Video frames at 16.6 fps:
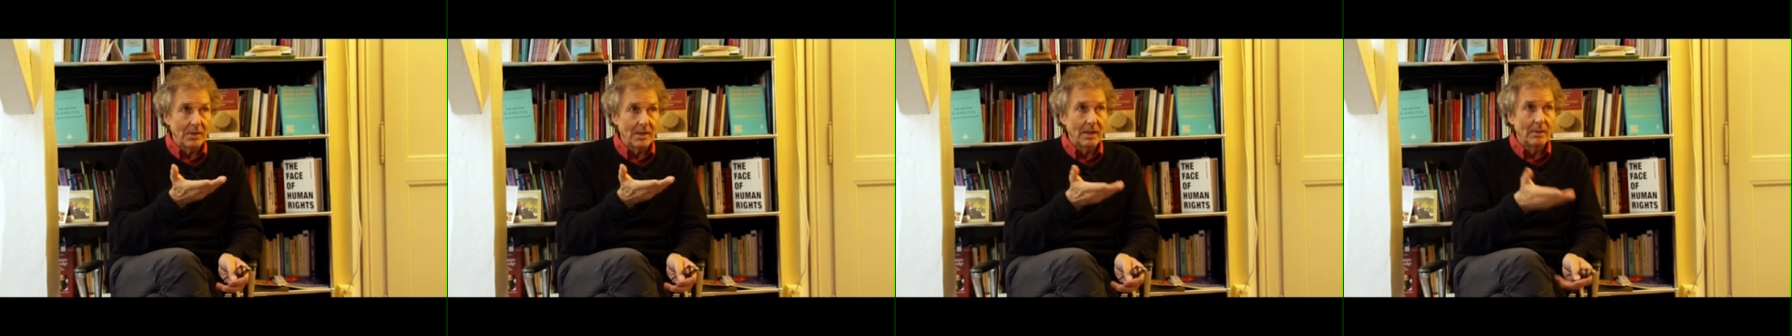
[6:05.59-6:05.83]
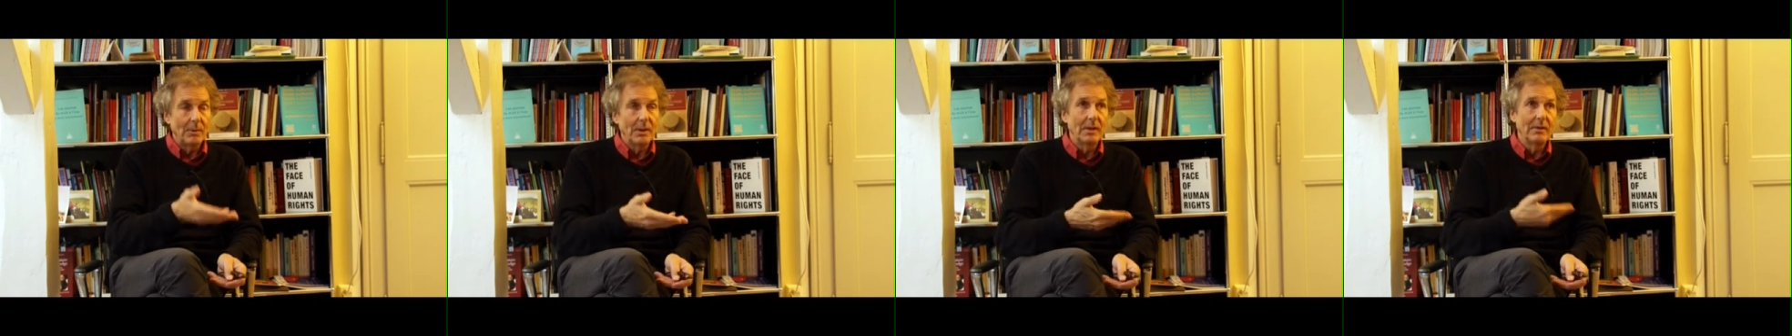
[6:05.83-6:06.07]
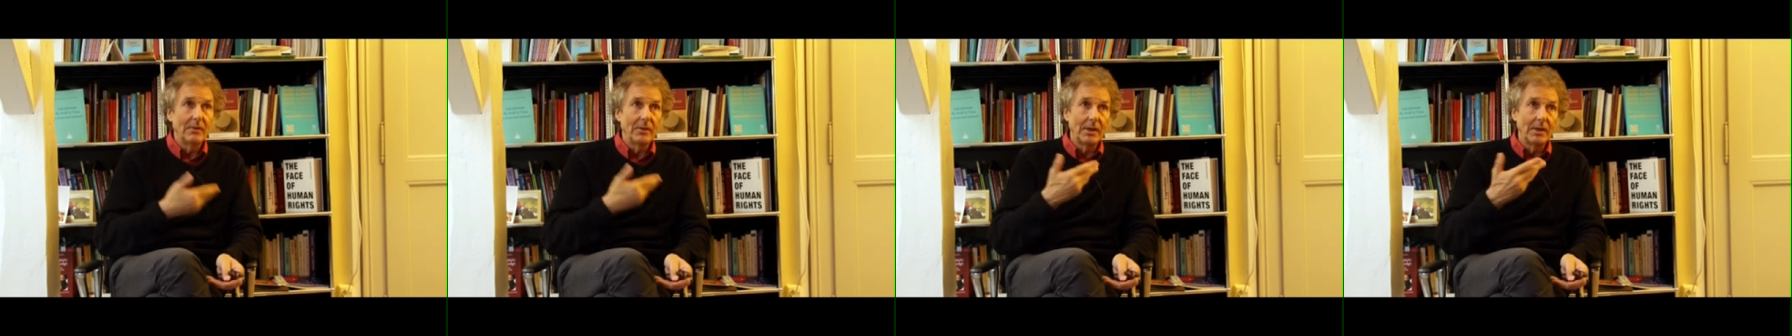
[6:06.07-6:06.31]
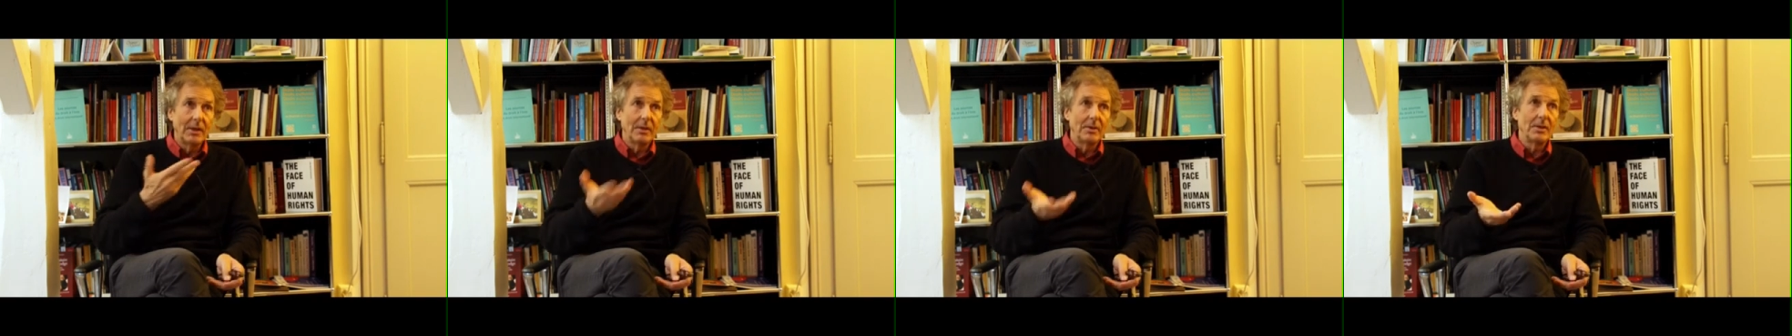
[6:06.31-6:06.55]
and
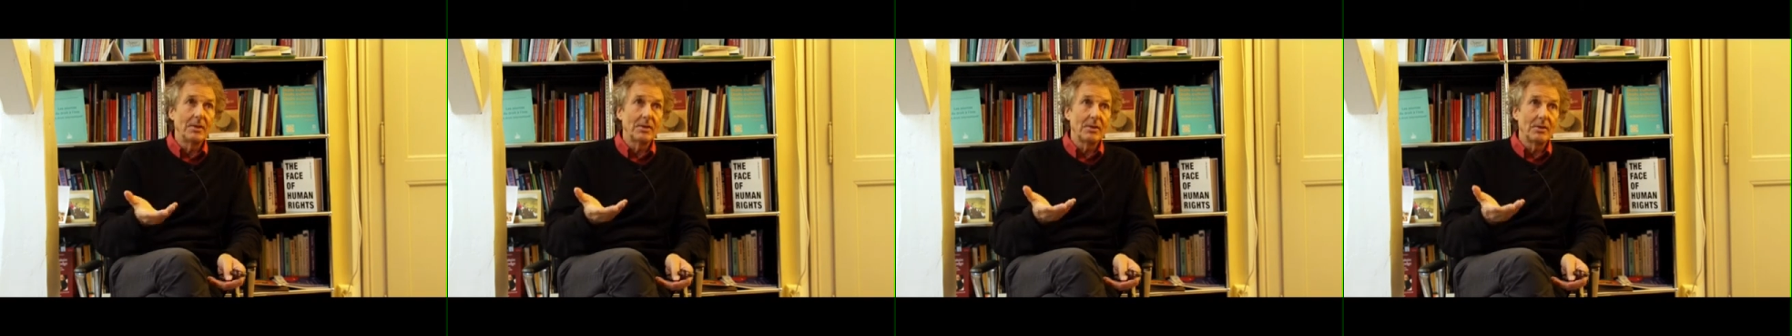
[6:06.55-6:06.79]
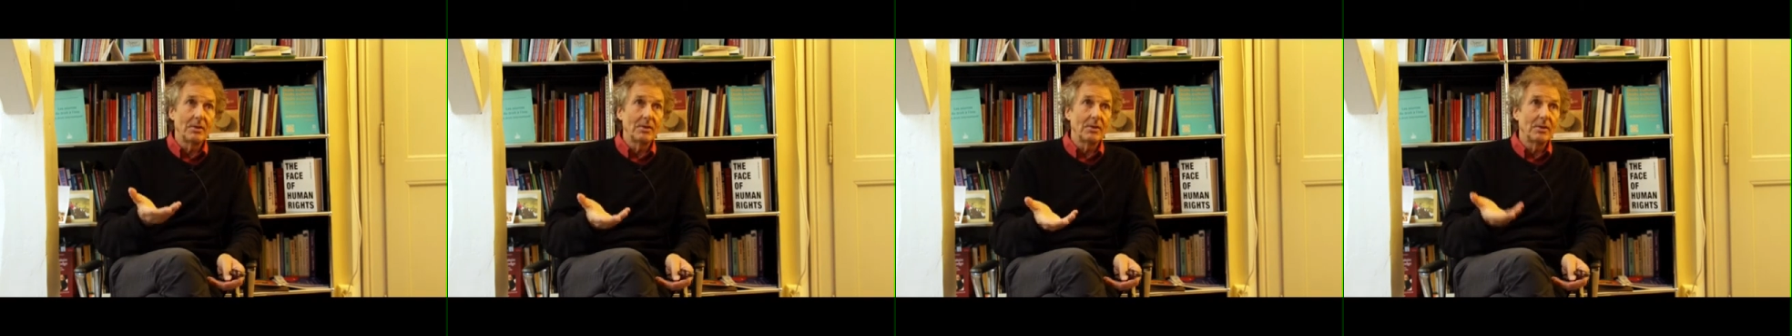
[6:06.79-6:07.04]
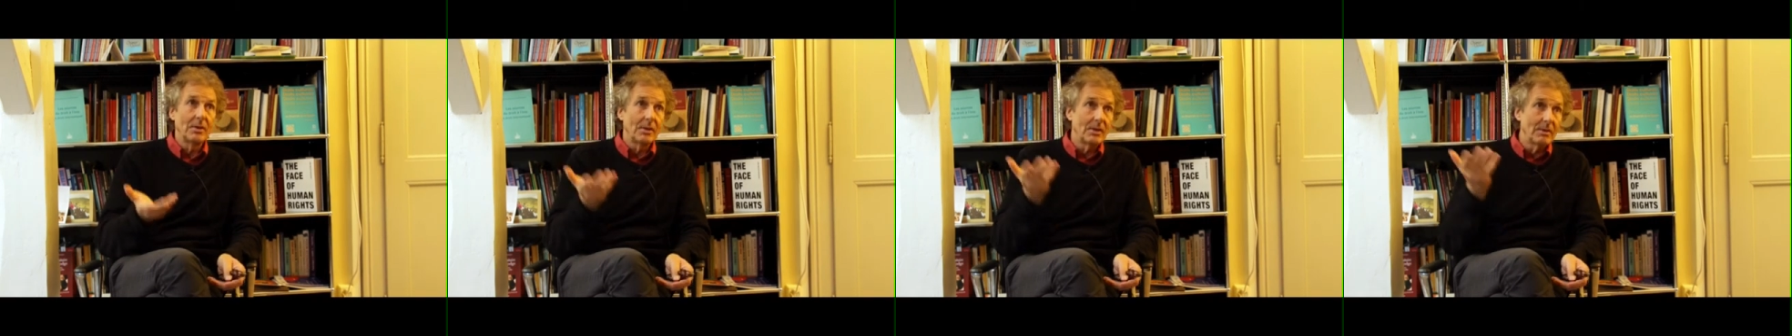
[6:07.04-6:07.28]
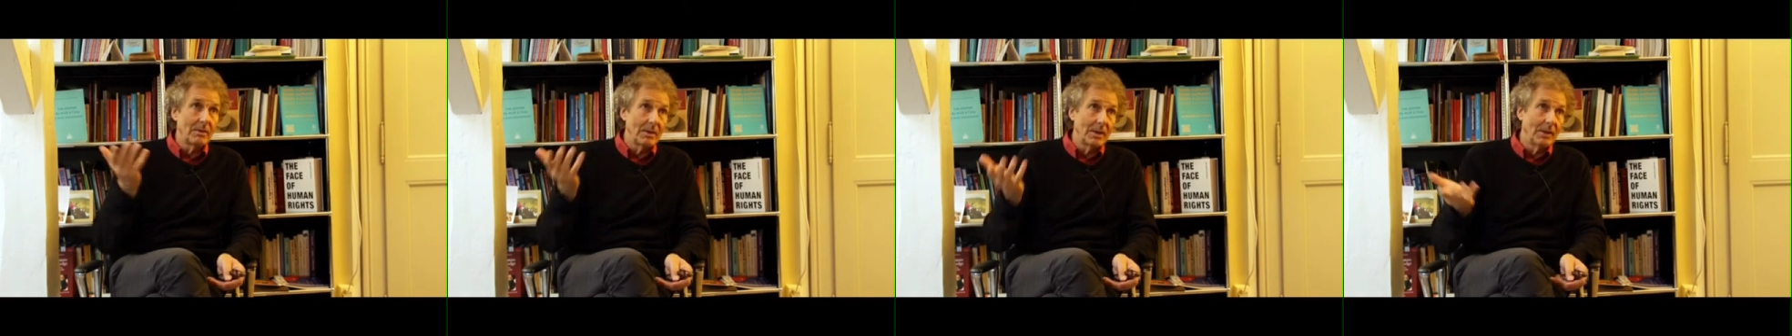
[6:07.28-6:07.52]
redefine our institutions
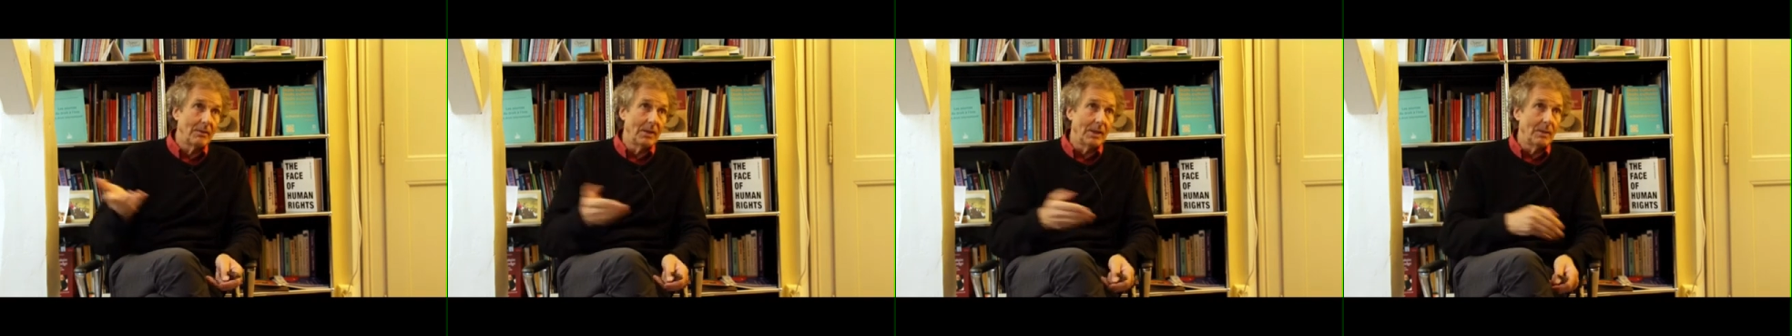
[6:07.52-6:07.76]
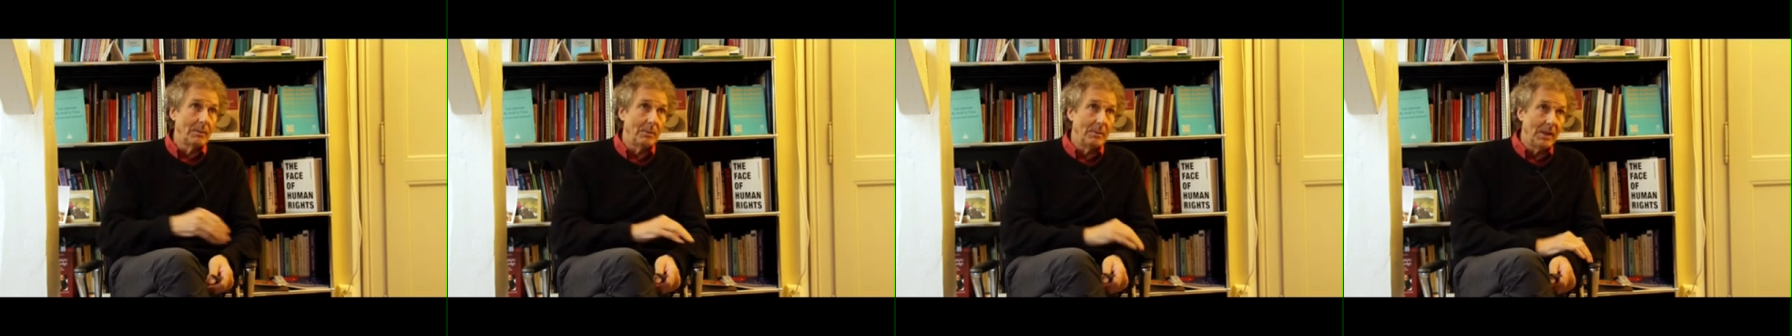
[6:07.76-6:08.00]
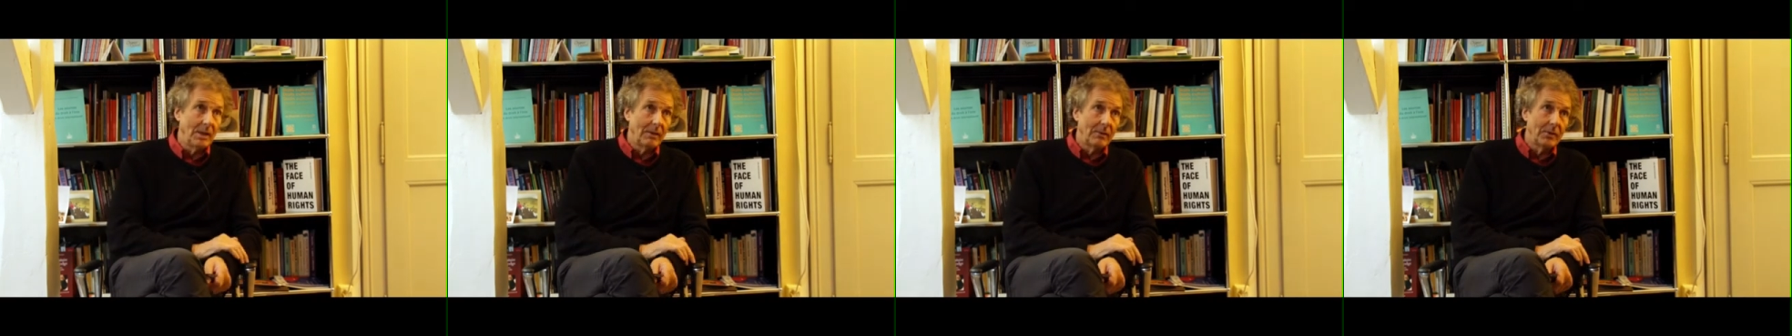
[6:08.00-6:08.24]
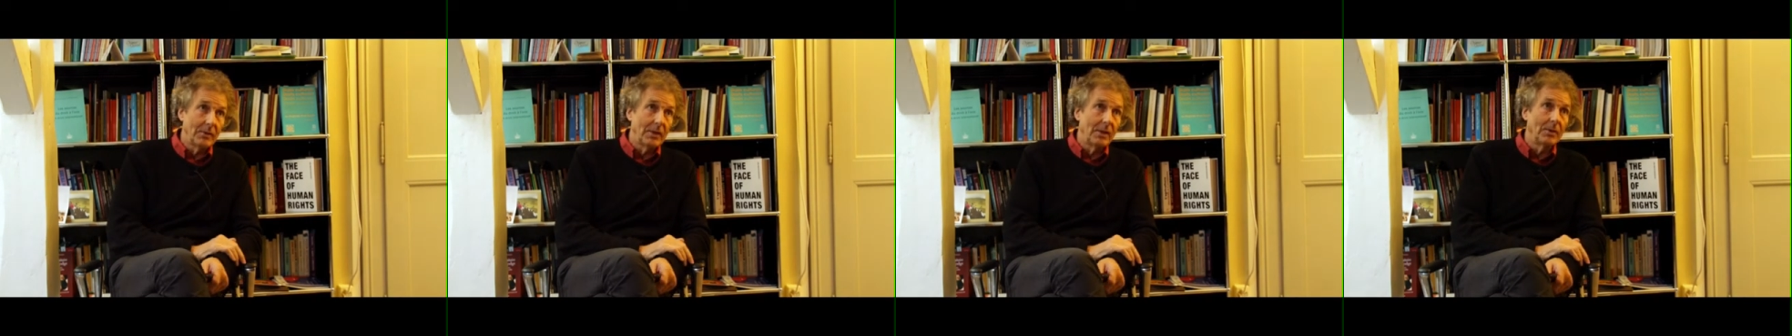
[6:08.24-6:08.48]
around giving them a
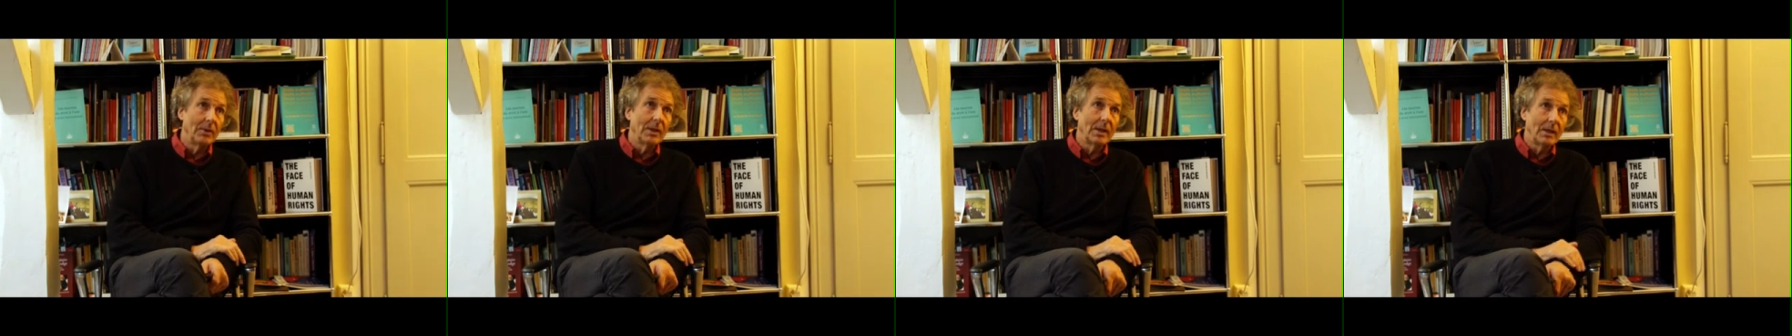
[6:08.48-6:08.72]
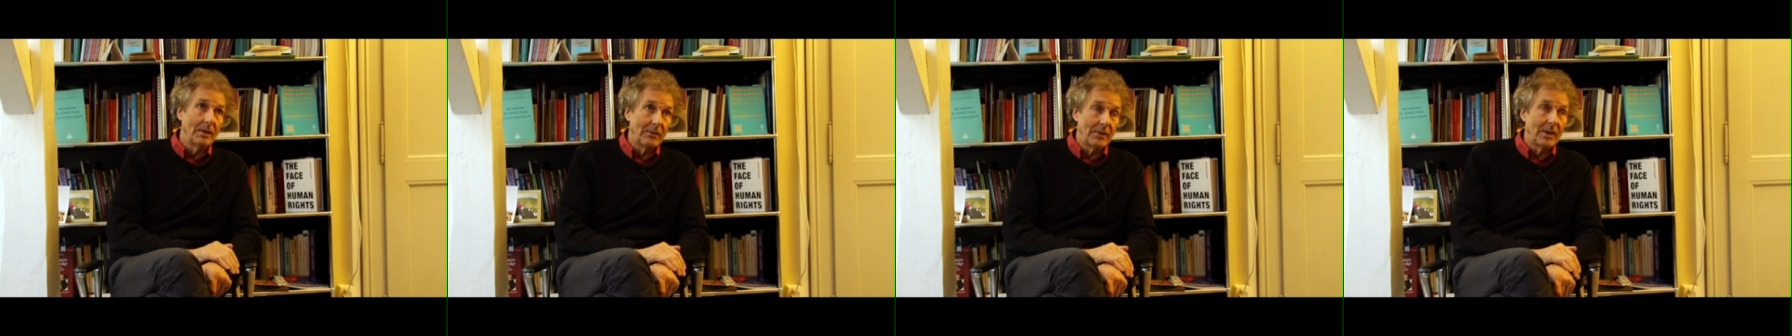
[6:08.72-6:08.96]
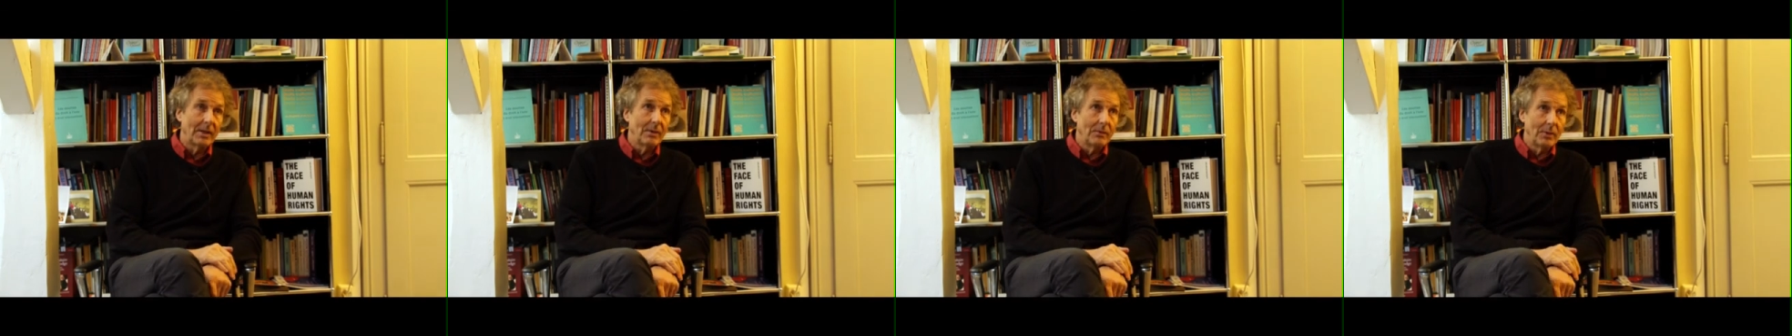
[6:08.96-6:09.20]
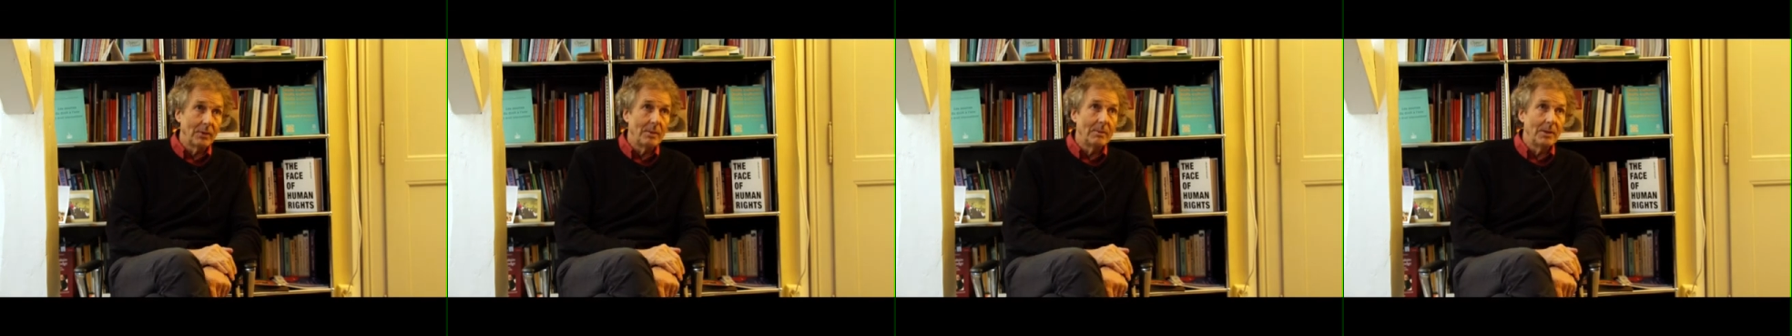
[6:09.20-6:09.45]
meaningful hearing and
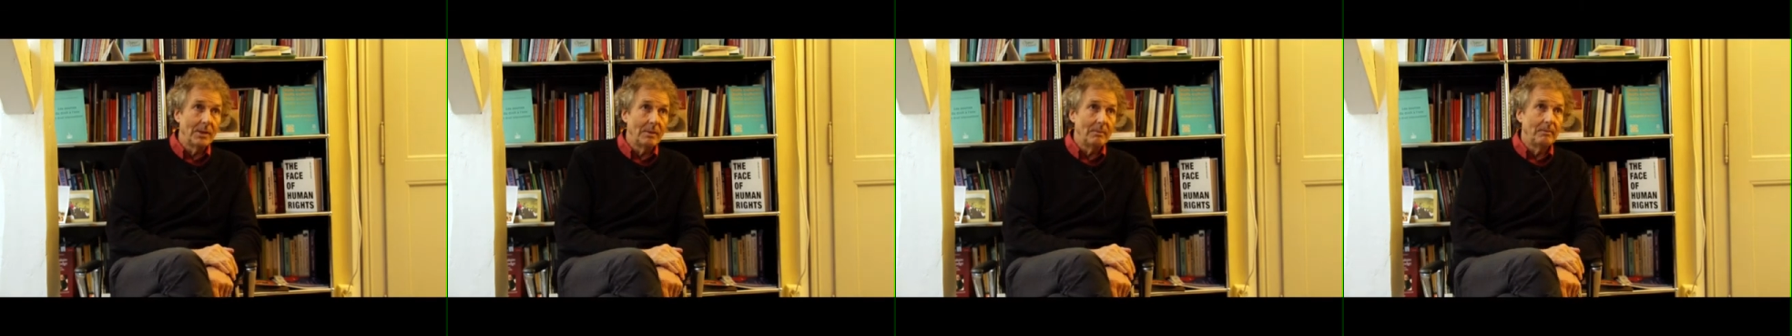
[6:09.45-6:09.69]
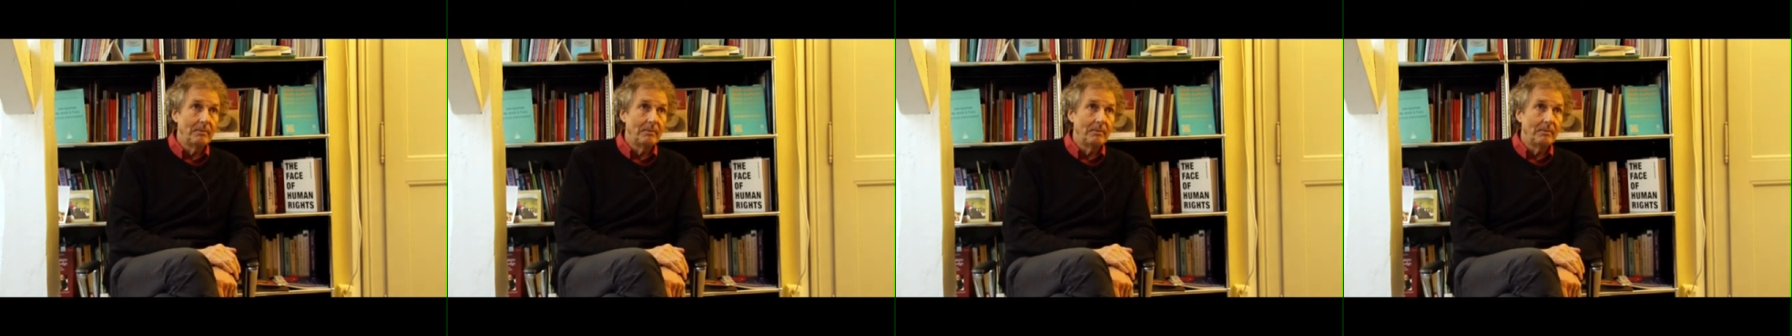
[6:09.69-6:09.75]
effective remedy.